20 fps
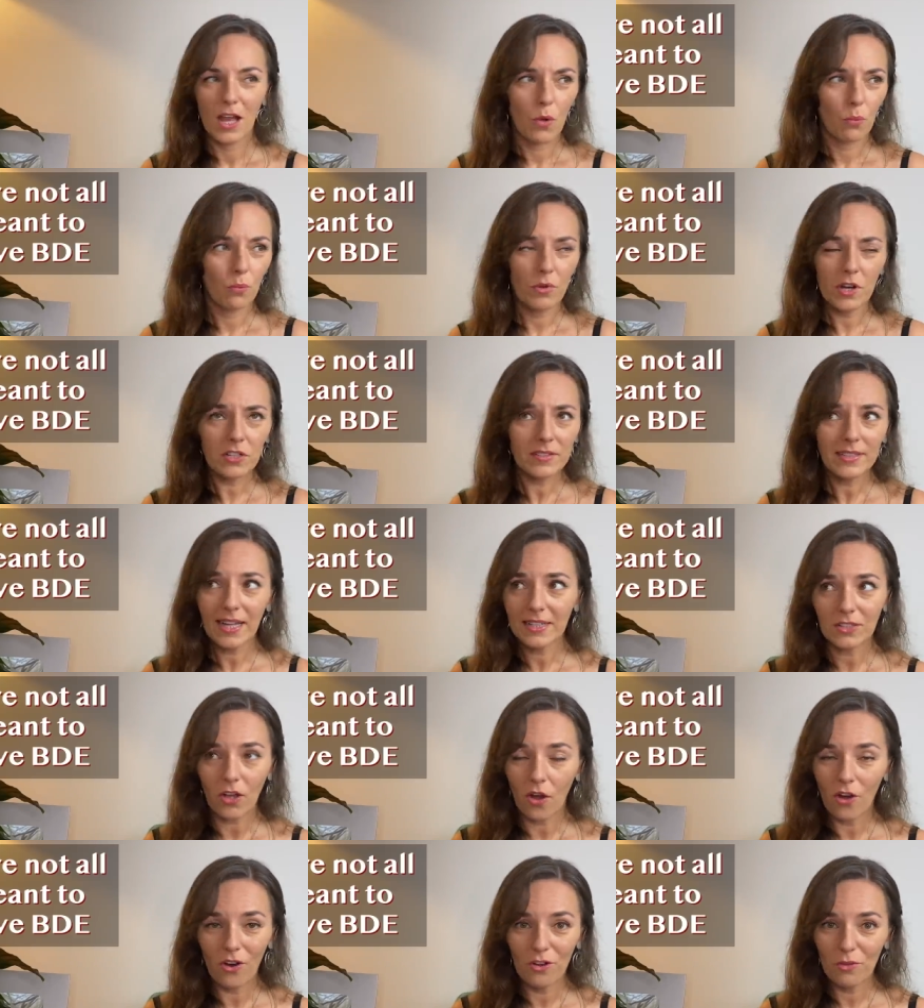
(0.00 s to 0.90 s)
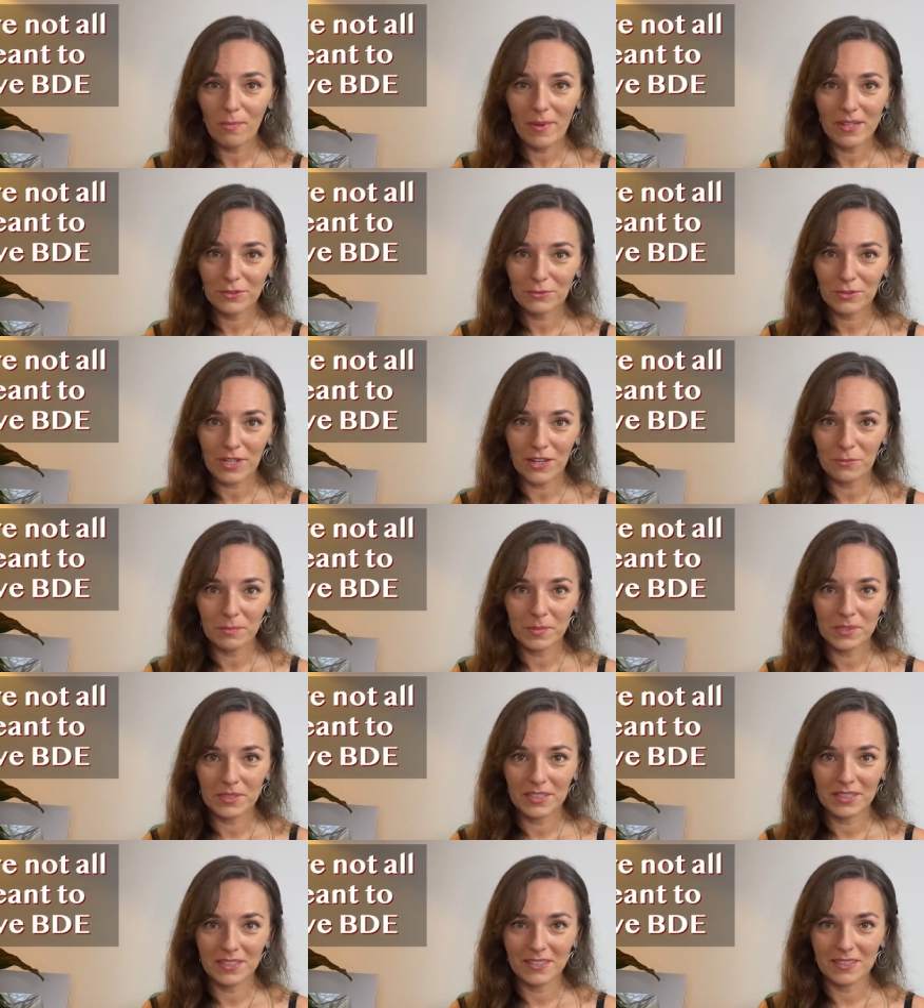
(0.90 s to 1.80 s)
We're not all meant to have
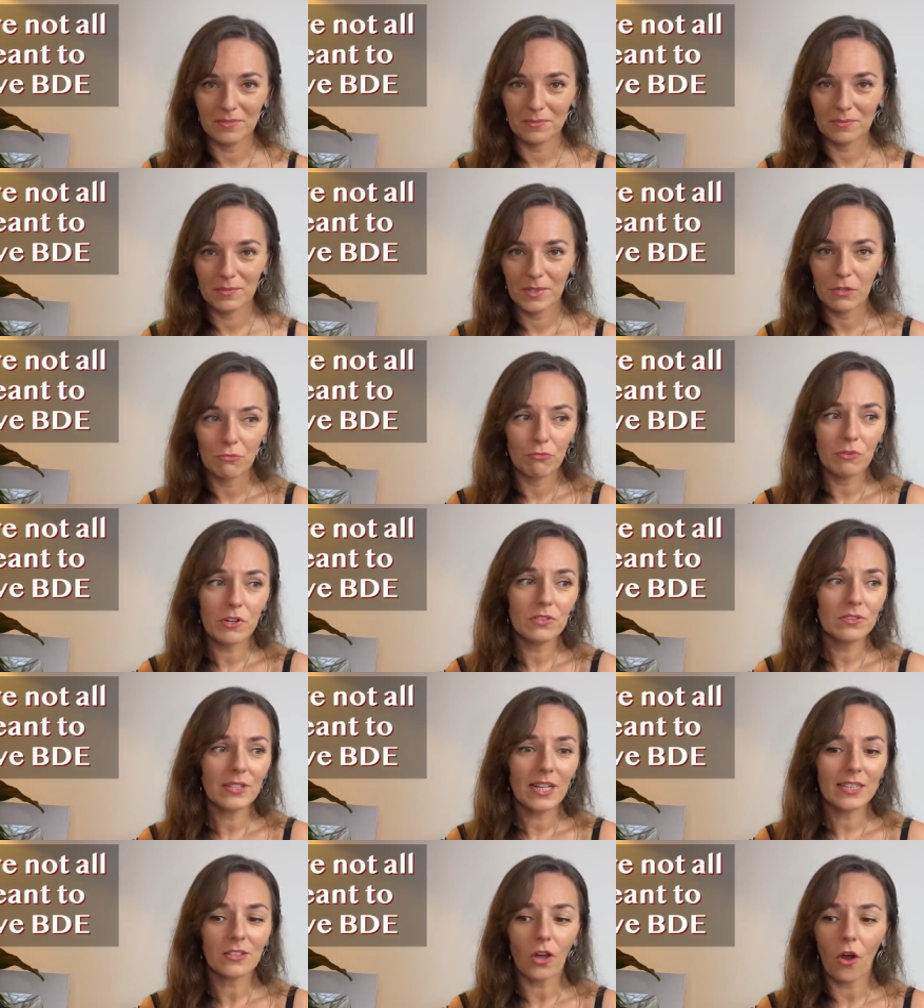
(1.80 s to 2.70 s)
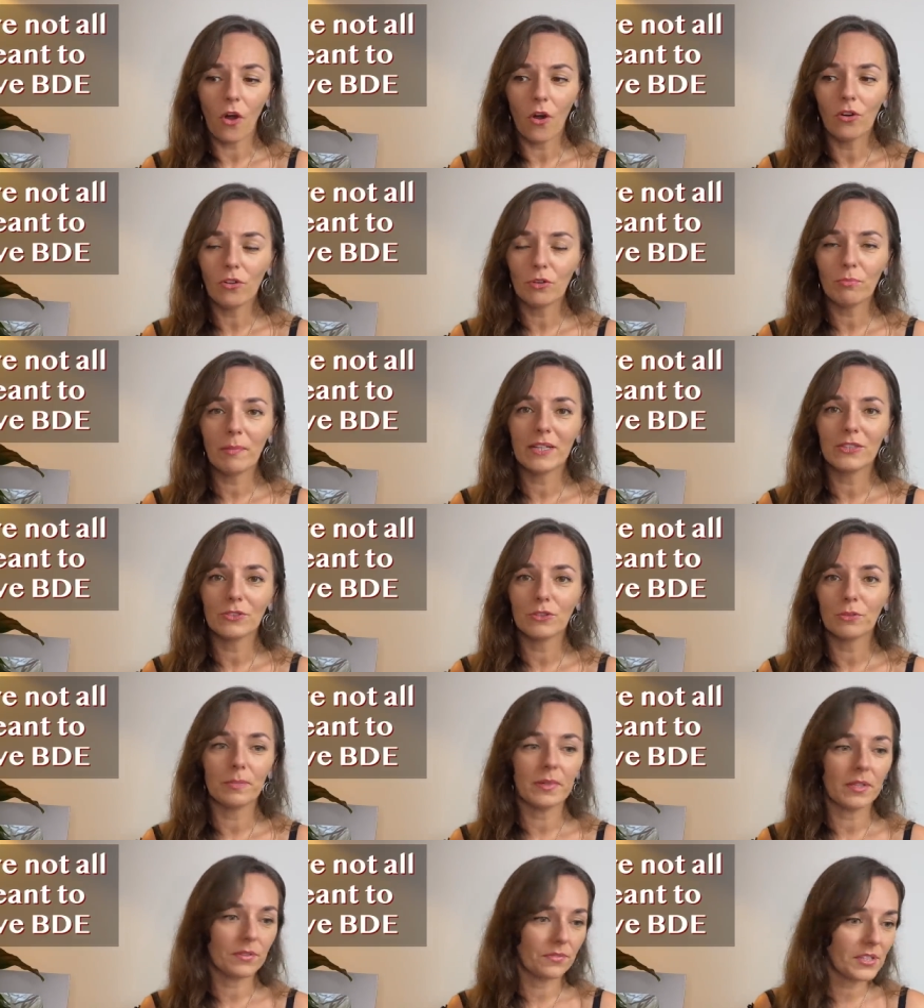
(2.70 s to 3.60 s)
BDE. We're not all meant to
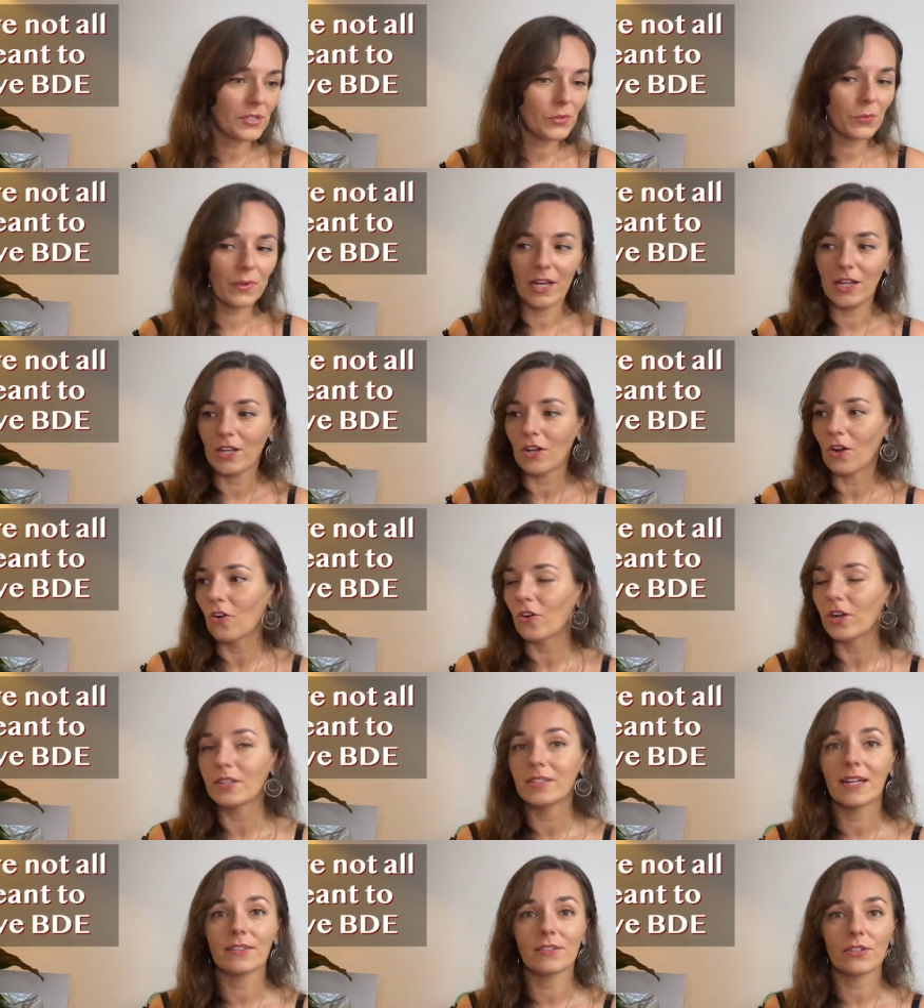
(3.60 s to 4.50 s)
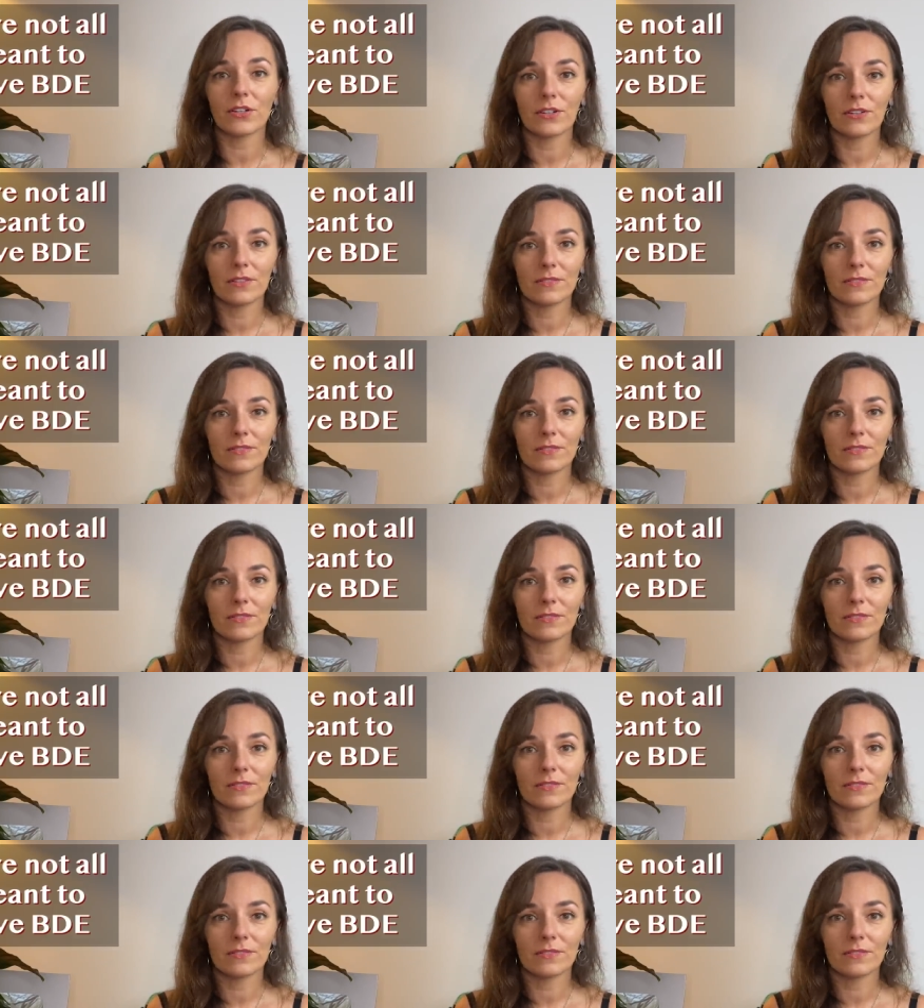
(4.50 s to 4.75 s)
be this way or another.